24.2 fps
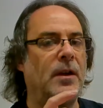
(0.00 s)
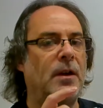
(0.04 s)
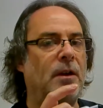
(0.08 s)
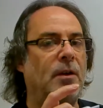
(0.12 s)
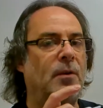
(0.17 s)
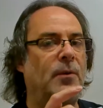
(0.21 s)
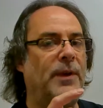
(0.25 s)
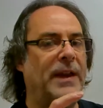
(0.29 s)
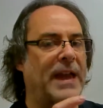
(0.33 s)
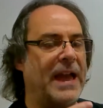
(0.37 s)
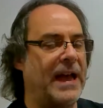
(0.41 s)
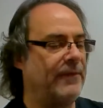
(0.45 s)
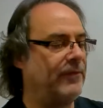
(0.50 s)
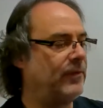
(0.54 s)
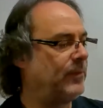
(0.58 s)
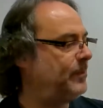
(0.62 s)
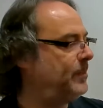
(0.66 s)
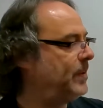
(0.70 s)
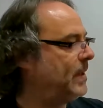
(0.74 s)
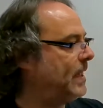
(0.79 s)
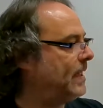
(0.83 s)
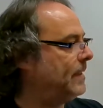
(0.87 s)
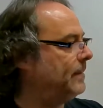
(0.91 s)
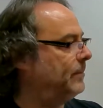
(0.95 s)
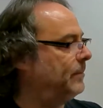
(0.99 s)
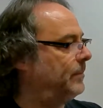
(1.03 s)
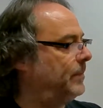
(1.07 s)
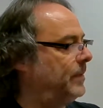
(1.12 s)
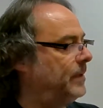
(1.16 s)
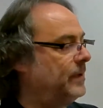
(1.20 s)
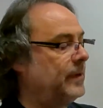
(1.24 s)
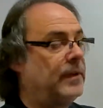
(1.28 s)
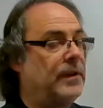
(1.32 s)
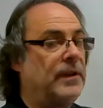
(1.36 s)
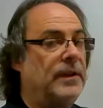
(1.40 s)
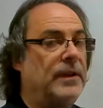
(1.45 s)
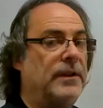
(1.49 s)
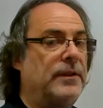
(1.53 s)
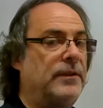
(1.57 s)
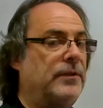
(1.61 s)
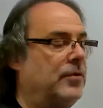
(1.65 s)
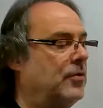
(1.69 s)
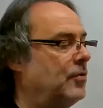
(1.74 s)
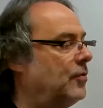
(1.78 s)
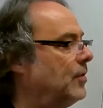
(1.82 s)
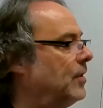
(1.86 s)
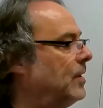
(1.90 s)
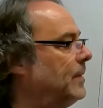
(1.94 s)
We have a pump.
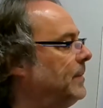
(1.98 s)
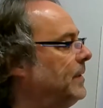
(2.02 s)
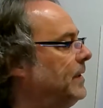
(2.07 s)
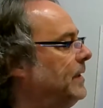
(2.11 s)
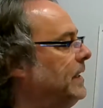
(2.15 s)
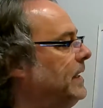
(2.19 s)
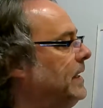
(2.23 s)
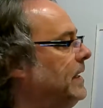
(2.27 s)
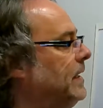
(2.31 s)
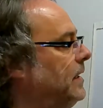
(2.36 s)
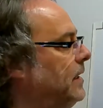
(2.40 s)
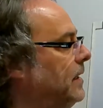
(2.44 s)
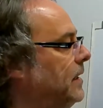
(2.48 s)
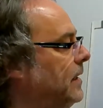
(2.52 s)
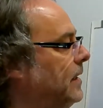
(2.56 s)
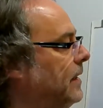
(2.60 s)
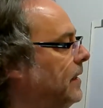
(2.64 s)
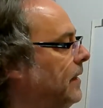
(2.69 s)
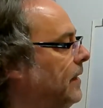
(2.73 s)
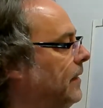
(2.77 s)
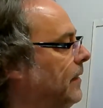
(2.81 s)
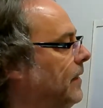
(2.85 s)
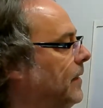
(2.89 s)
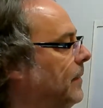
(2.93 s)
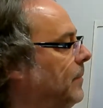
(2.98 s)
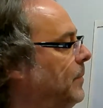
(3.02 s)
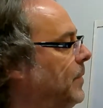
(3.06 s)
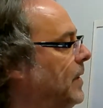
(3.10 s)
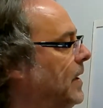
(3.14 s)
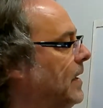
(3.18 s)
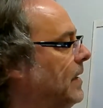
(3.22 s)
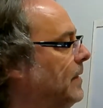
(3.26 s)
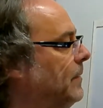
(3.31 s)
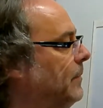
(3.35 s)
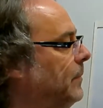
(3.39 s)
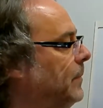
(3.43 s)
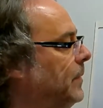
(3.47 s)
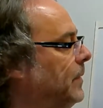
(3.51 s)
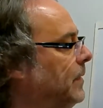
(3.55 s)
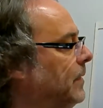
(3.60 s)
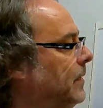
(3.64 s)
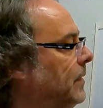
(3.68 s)
Normally, the pump